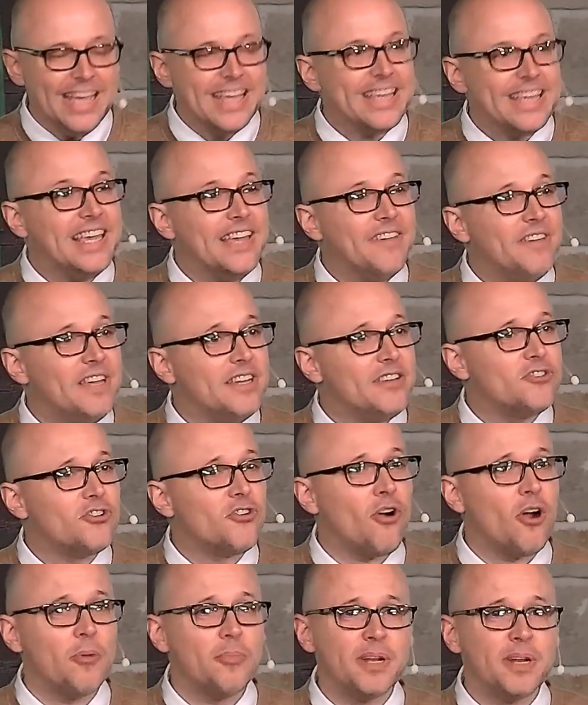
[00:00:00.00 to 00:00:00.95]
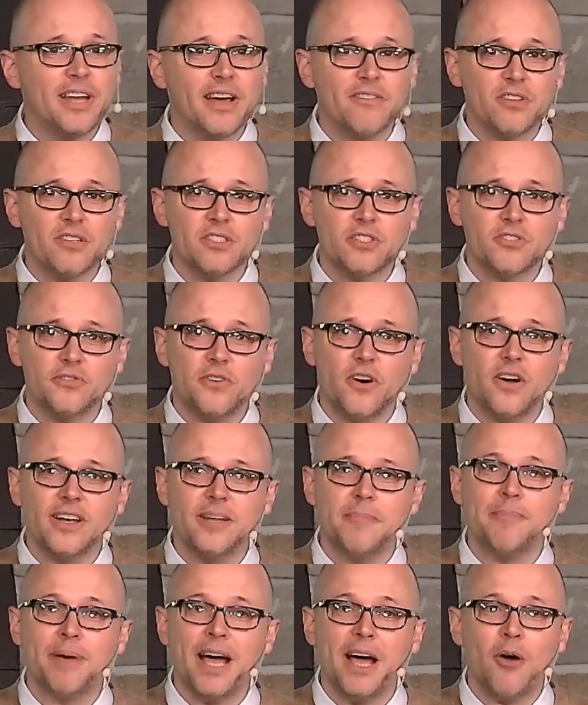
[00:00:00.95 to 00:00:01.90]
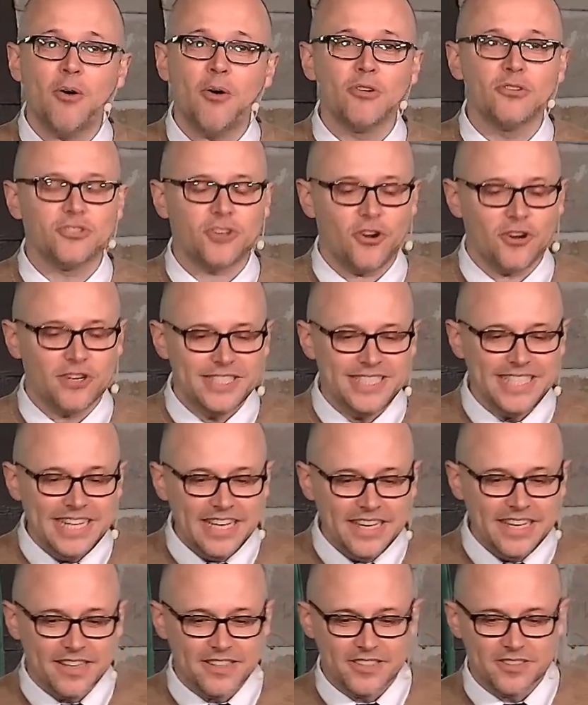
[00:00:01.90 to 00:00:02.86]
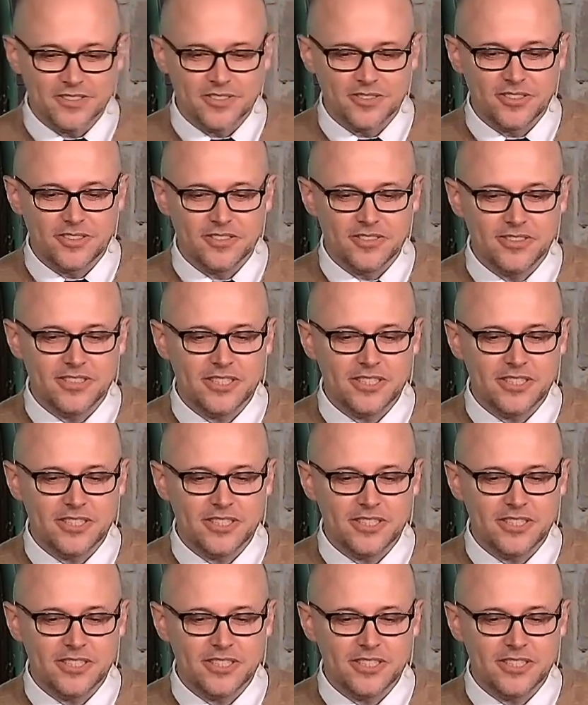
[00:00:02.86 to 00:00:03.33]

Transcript: Giving to our benevolence fund empowers our deacons